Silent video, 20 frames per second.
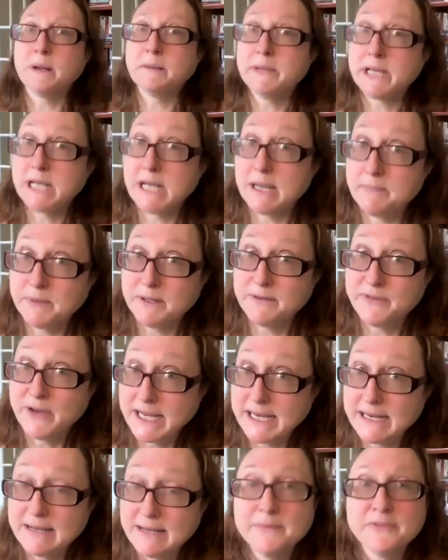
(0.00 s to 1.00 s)
probably a couple of
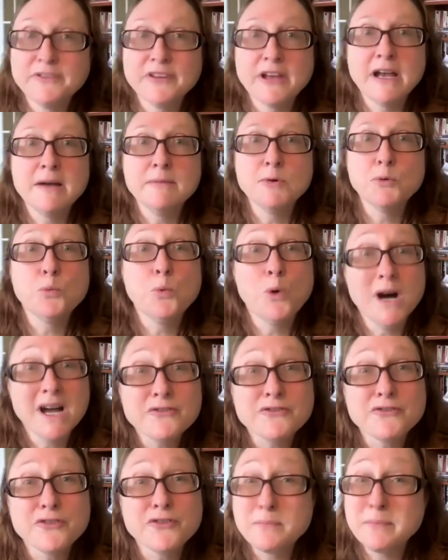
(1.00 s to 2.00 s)
items.
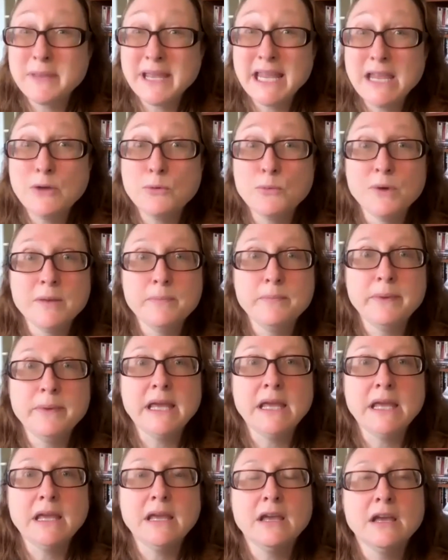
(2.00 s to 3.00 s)
One for me would
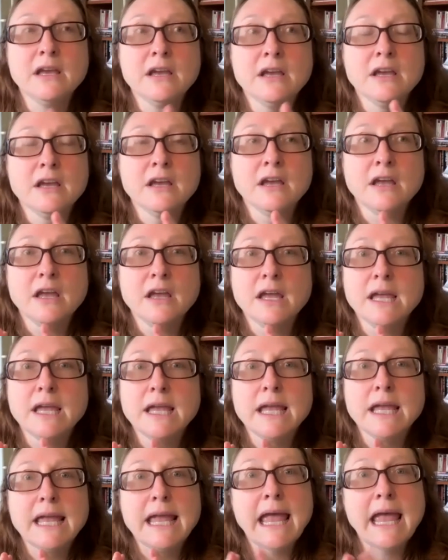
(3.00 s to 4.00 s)
be
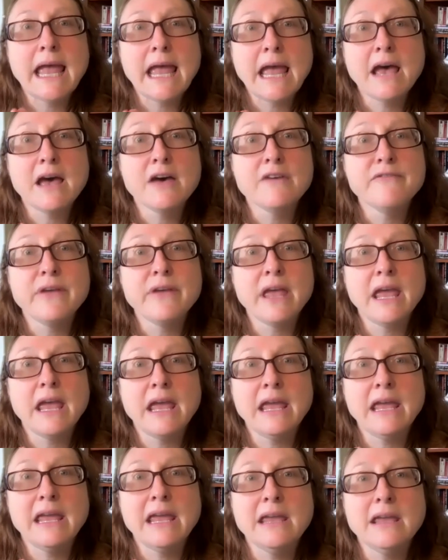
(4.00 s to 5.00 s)
have
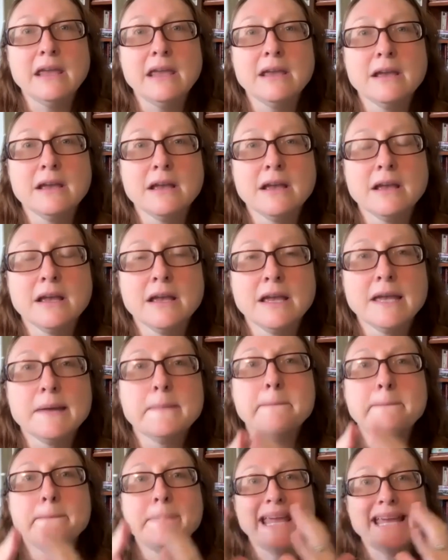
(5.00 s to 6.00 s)
a
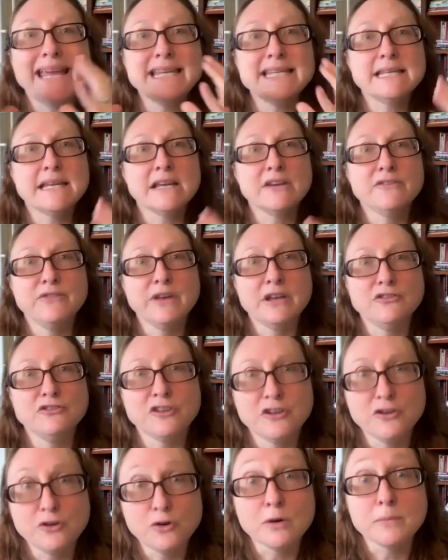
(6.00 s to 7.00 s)
basic
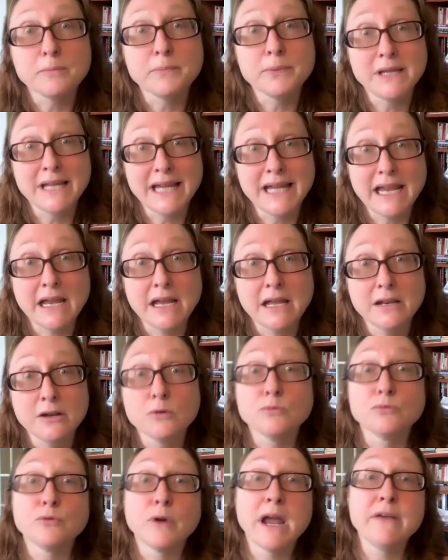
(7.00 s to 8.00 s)
vision or plan
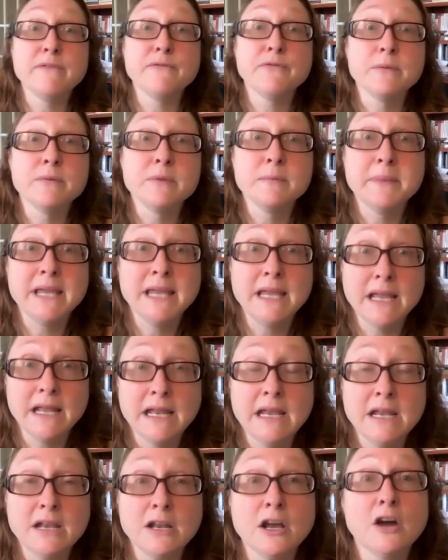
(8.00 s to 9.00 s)
right from the
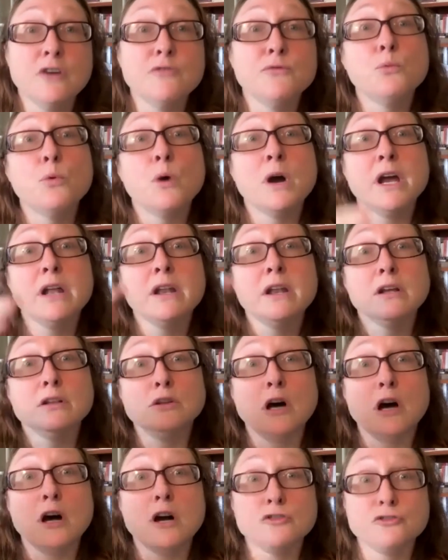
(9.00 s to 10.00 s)
beginning of what
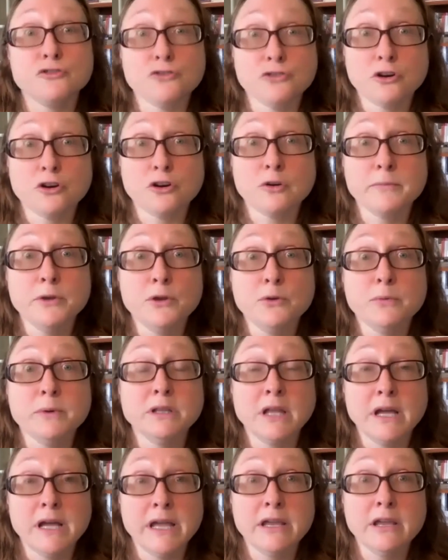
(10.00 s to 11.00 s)
long term you
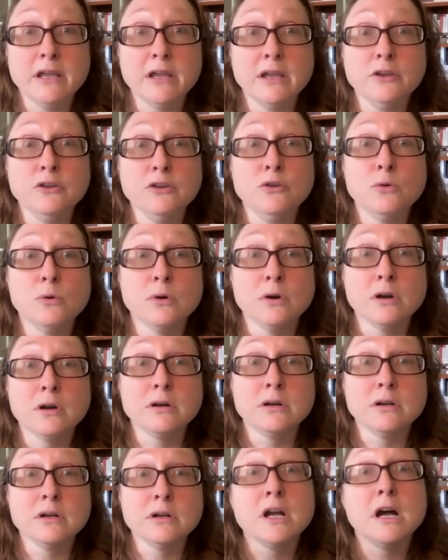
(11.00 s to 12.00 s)
would like
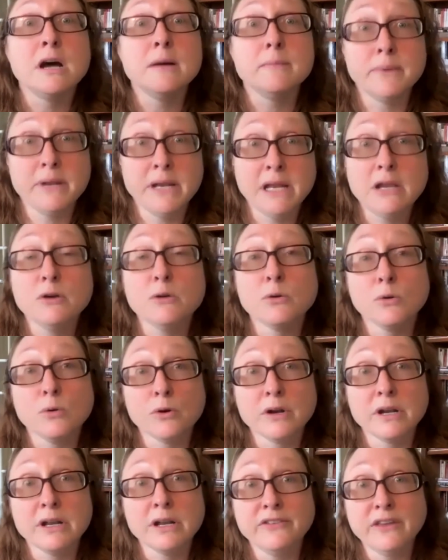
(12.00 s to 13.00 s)
your company or
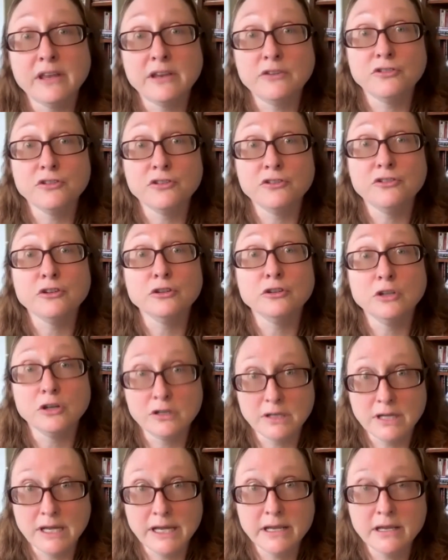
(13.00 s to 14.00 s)
organization to
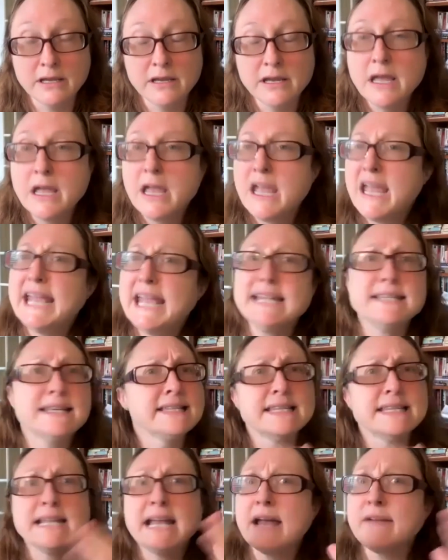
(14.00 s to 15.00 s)
look like. It
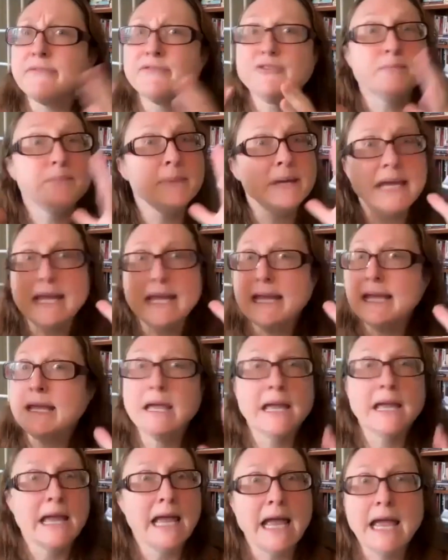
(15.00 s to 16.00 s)
doesn't have to
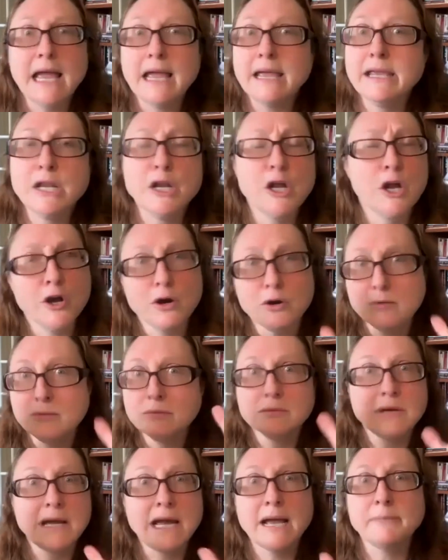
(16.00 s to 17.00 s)
be,
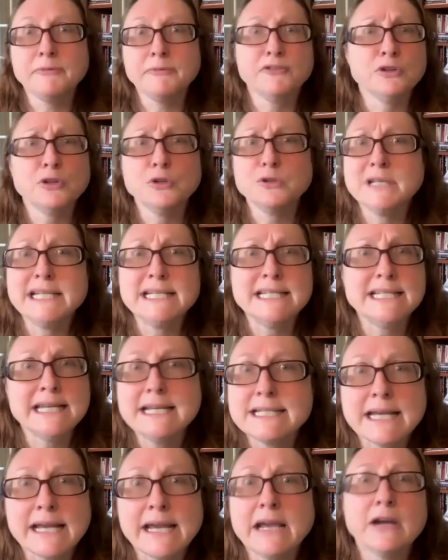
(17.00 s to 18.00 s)
absolutely
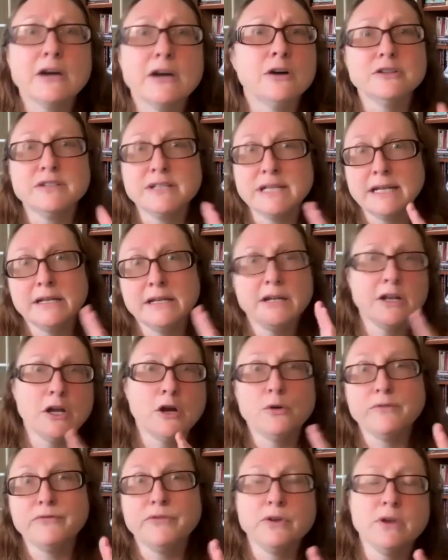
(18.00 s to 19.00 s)
detailed and,
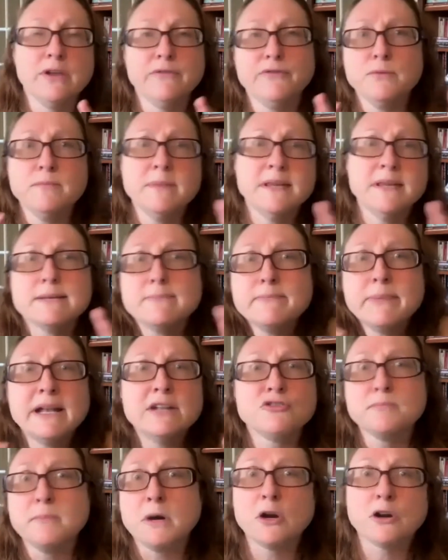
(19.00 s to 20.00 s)
if you miss a
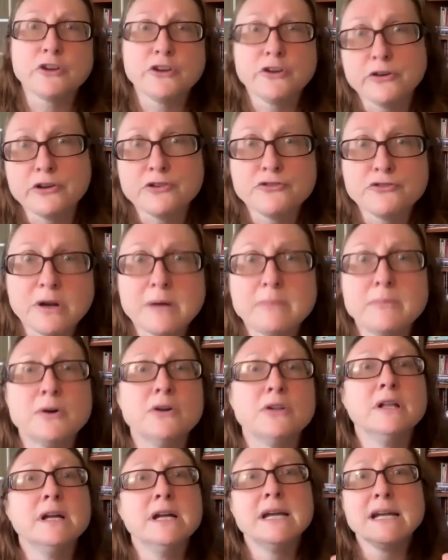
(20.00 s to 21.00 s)
benchmark, you're in
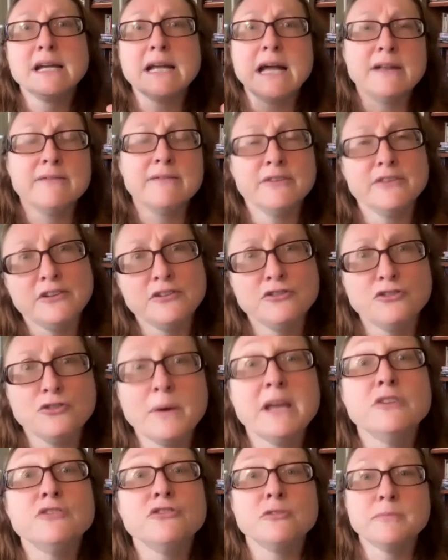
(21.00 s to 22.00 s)
trouble kind of a
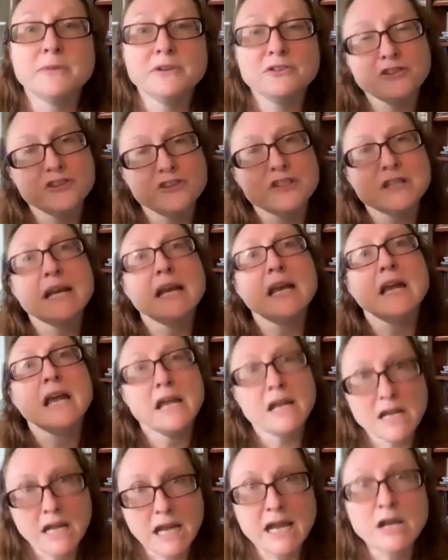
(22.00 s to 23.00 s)
situation, but just
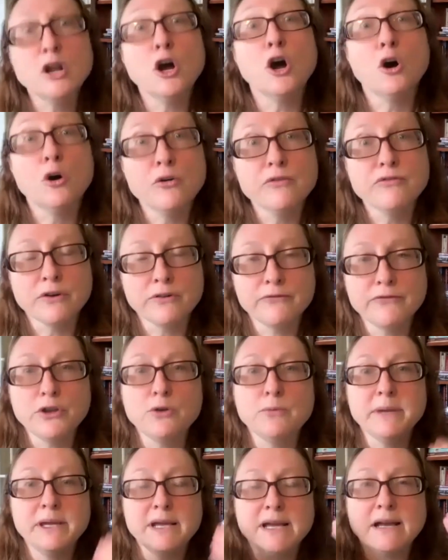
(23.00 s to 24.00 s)
an
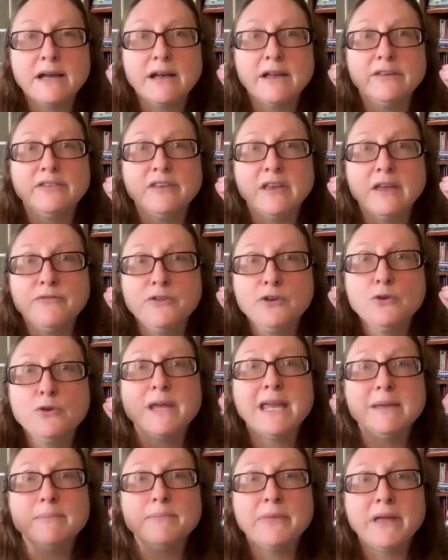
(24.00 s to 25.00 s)
overview because if you
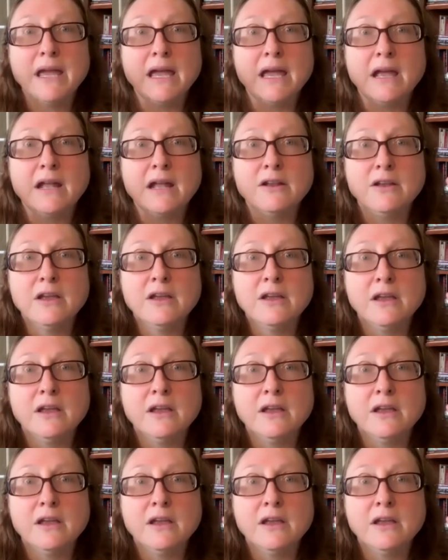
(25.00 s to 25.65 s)
keep that